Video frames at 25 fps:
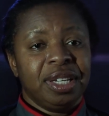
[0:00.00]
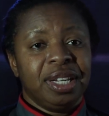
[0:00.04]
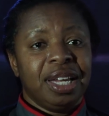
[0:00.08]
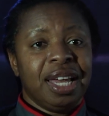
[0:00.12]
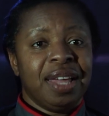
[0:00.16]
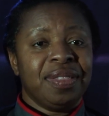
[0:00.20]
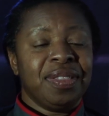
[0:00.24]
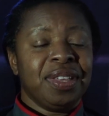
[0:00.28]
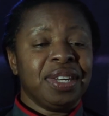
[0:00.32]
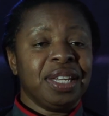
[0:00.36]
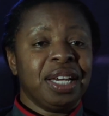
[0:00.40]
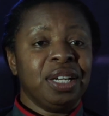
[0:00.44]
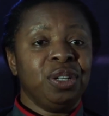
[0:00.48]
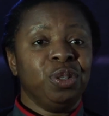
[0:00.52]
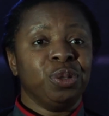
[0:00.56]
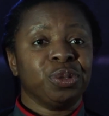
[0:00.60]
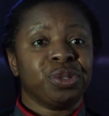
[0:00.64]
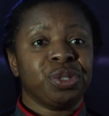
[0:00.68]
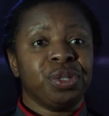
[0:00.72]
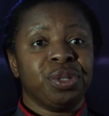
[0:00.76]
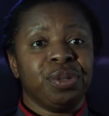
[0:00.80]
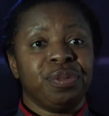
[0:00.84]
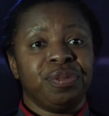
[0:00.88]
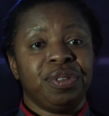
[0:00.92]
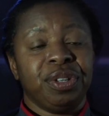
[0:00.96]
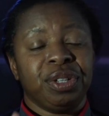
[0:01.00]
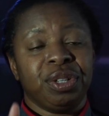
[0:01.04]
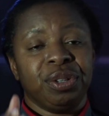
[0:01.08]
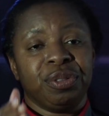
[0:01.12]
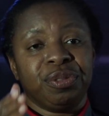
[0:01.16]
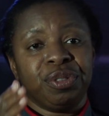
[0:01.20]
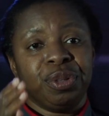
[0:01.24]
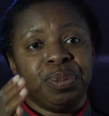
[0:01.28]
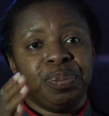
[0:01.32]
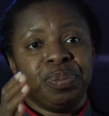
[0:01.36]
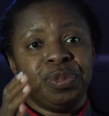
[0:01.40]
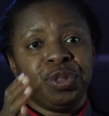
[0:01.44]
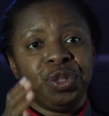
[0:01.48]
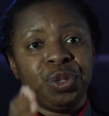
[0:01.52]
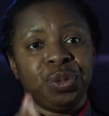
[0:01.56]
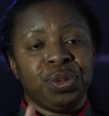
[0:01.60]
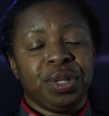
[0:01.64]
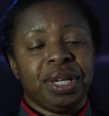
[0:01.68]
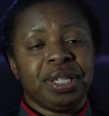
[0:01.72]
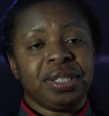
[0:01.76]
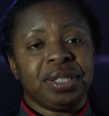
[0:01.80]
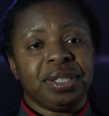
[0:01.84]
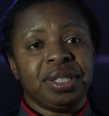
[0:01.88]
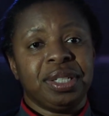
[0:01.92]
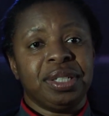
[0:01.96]
And then I looked at the figure from
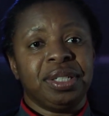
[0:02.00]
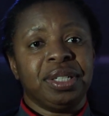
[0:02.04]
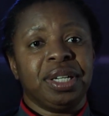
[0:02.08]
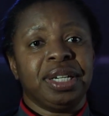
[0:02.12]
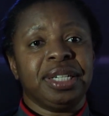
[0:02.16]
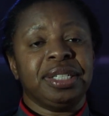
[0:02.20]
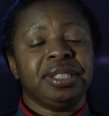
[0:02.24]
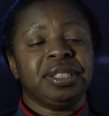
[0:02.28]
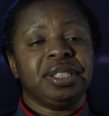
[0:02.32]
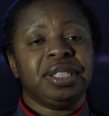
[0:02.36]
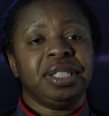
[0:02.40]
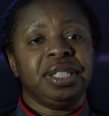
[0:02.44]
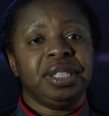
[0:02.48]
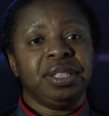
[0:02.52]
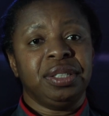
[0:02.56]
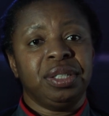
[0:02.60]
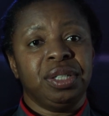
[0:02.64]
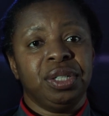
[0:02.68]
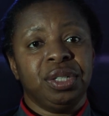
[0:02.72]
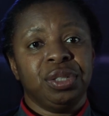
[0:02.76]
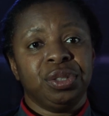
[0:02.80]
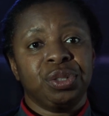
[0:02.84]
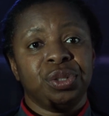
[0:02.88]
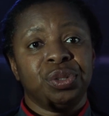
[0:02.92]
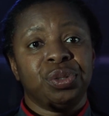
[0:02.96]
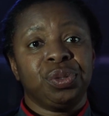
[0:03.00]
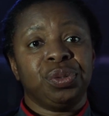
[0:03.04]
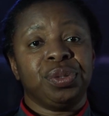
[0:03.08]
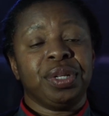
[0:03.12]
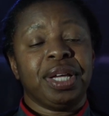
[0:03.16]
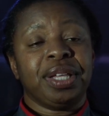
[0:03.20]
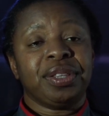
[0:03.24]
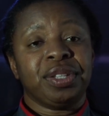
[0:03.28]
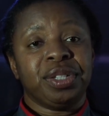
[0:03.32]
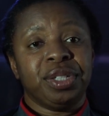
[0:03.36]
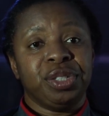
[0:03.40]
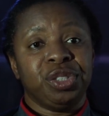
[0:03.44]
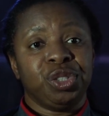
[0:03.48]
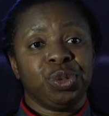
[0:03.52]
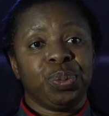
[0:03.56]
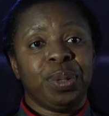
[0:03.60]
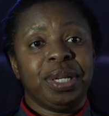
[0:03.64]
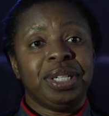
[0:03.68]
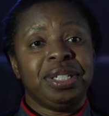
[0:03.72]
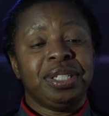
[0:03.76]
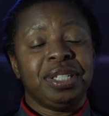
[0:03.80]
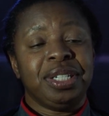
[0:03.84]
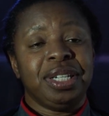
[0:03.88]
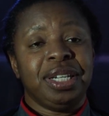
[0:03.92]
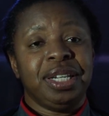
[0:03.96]
2019 to
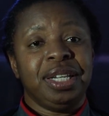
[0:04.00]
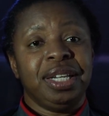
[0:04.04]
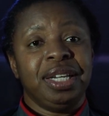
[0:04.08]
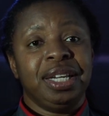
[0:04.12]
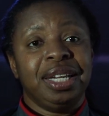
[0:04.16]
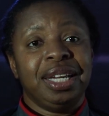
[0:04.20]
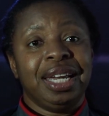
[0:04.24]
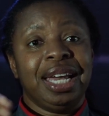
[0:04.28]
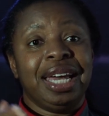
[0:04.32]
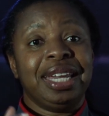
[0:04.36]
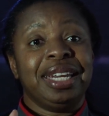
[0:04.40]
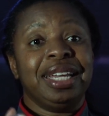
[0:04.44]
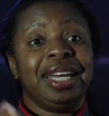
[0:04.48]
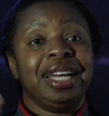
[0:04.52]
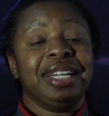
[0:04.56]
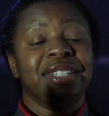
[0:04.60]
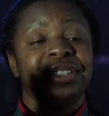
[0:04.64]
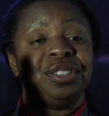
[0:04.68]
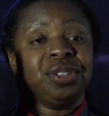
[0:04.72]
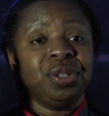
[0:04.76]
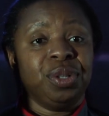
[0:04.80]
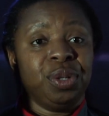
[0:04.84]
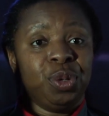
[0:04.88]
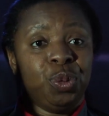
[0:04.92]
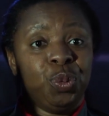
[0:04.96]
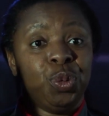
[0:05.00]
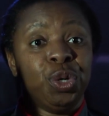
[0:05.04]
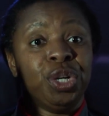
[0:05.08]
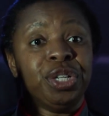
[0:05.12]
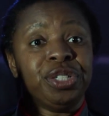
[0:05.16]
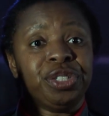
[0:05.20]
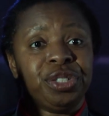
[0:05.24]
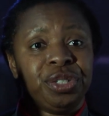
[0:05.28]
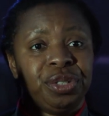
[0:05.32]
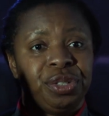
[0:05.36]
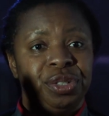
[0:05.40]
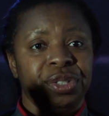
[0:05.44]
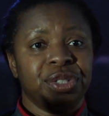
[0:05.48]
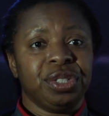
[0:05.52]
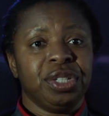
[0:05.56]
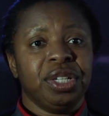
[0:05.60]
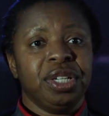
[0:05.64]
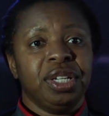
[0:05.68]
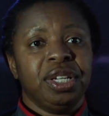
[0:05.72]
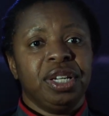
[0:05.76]
2020 and it has worsened